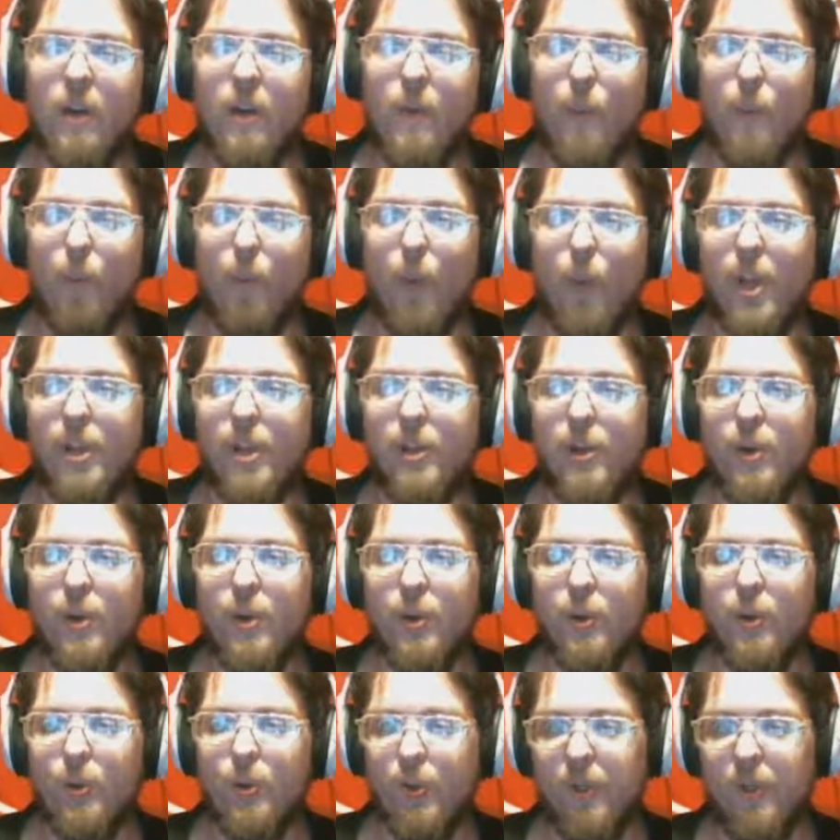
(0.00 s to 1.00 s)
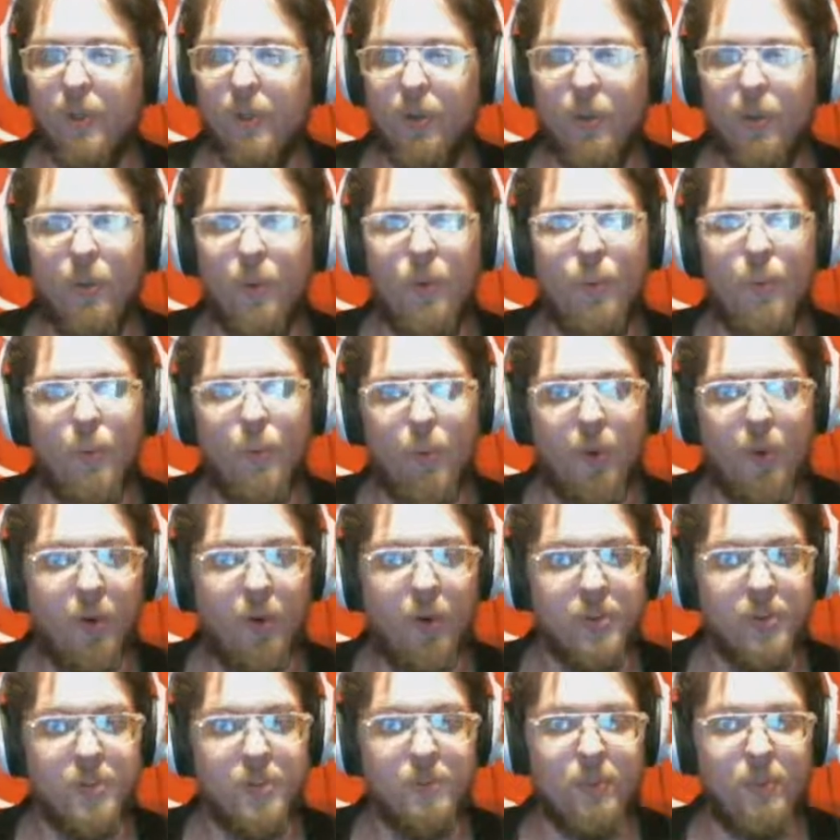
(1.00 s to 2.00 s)
Waco Grill,
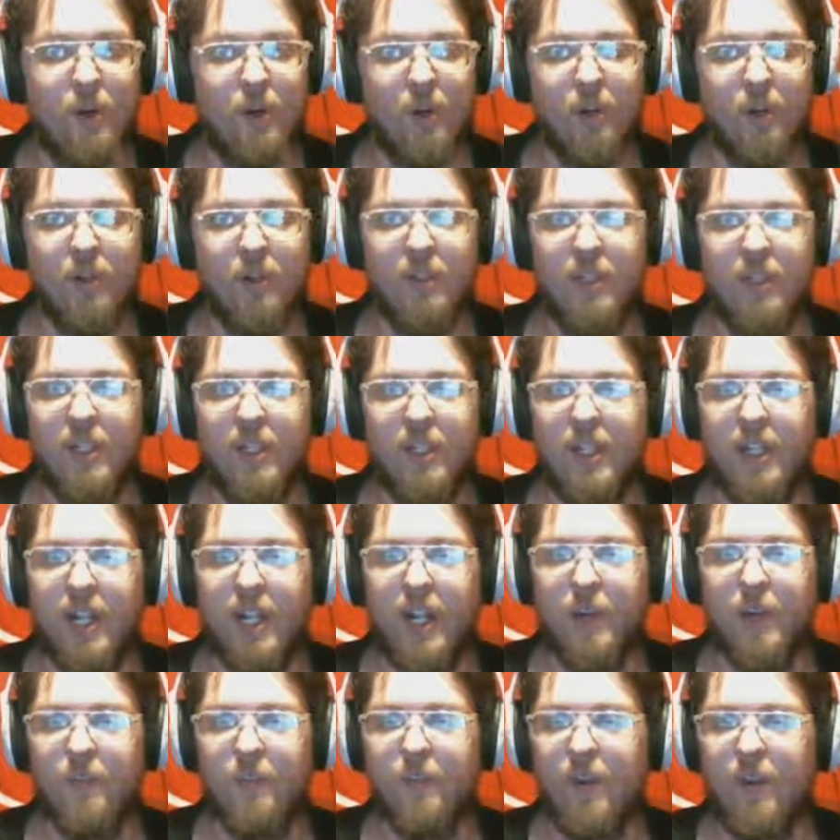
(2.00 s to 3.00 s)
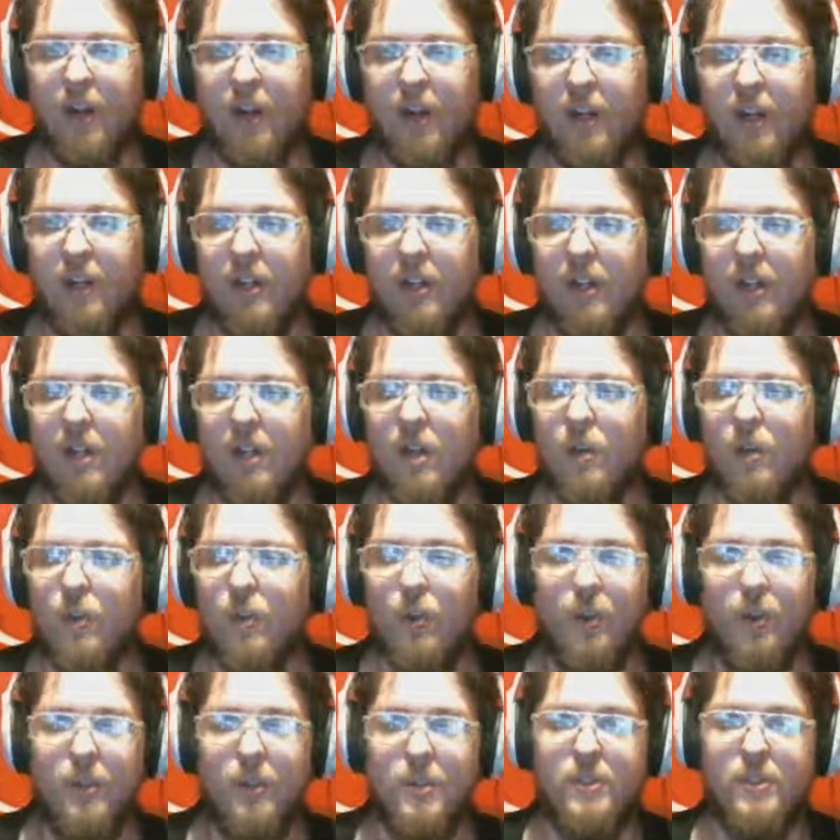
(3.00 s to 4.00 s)
Walls Mall Campfire,
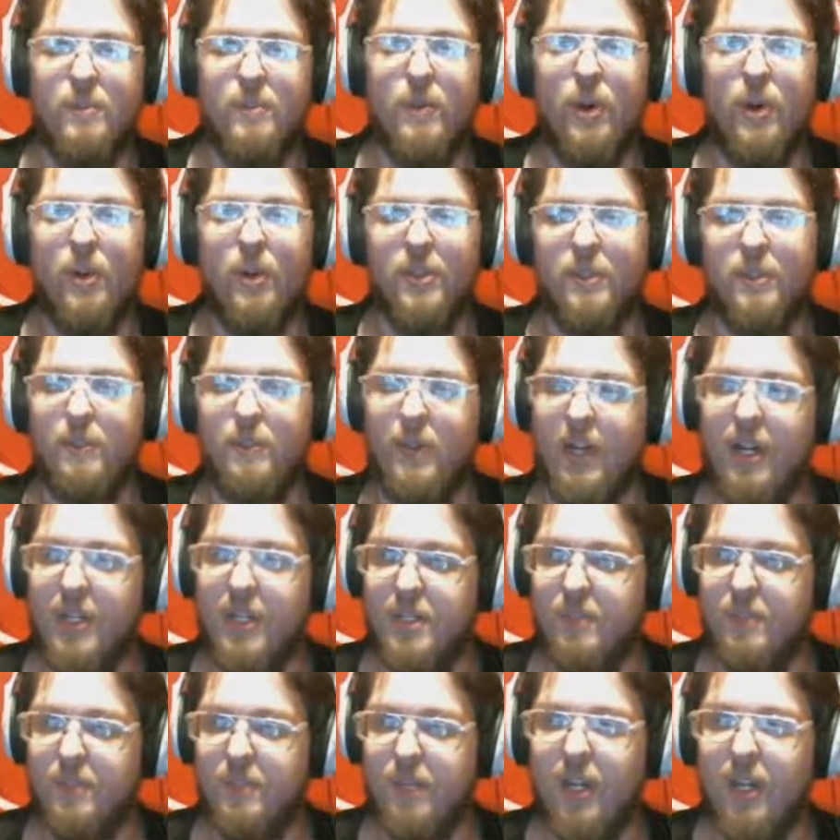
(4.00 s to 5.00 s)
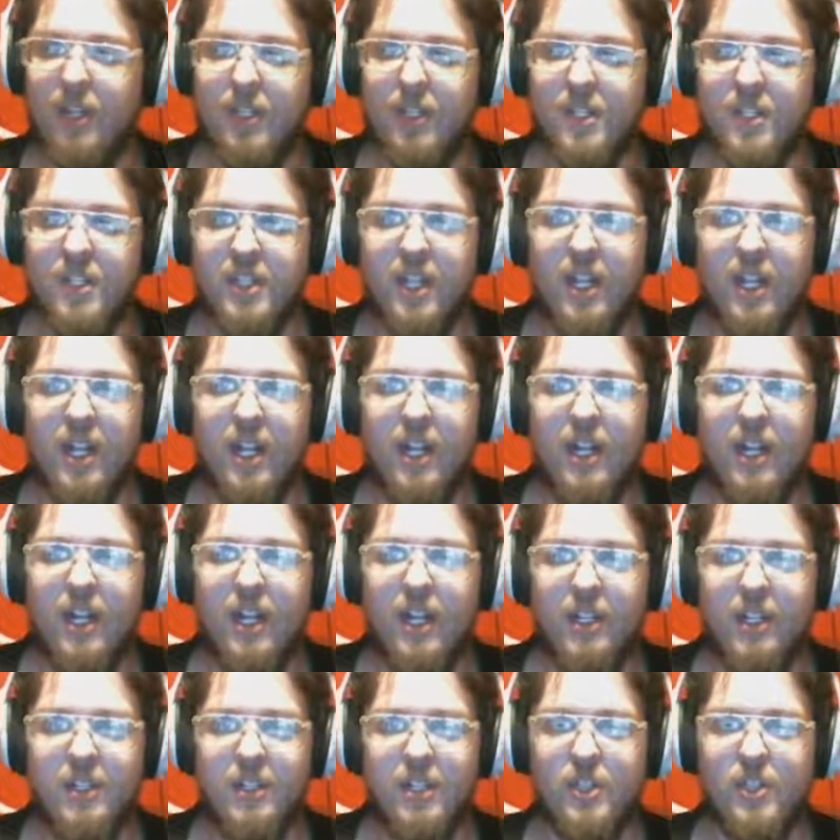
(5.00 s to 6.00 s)
Walls Mall Deposit Box,
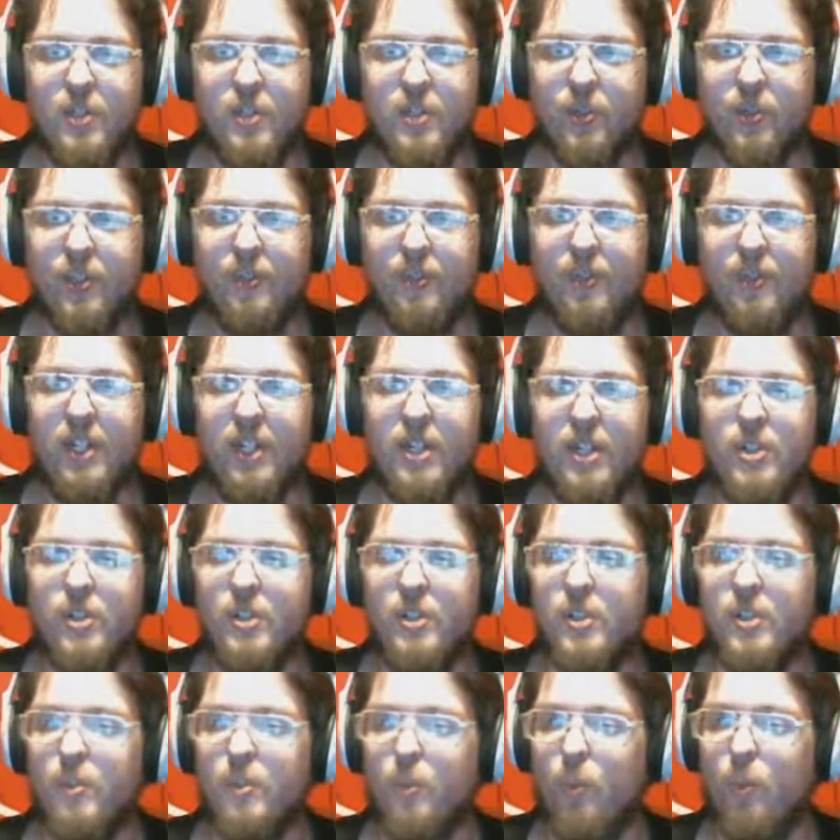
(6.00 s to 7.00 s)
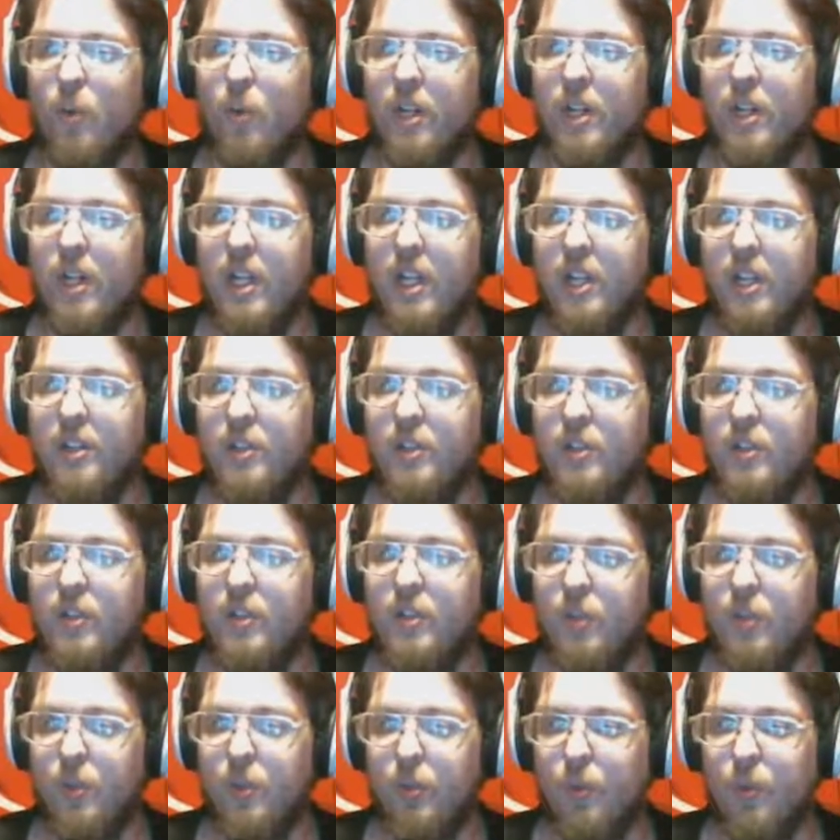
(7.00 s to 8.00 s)
Ancestral Divinations 1 and
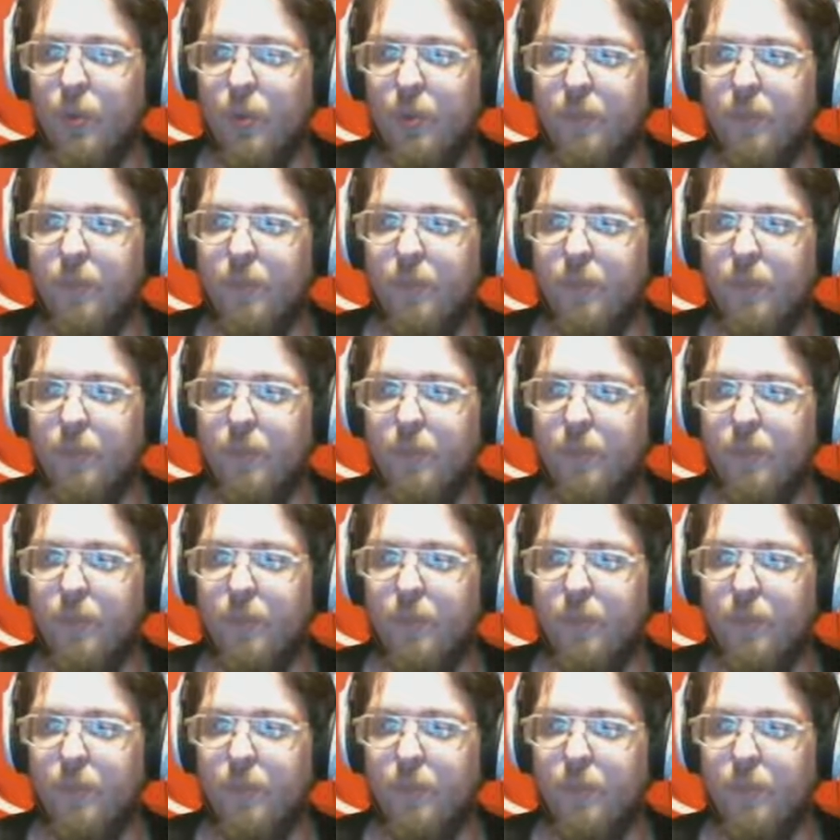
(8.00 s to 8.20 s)
2,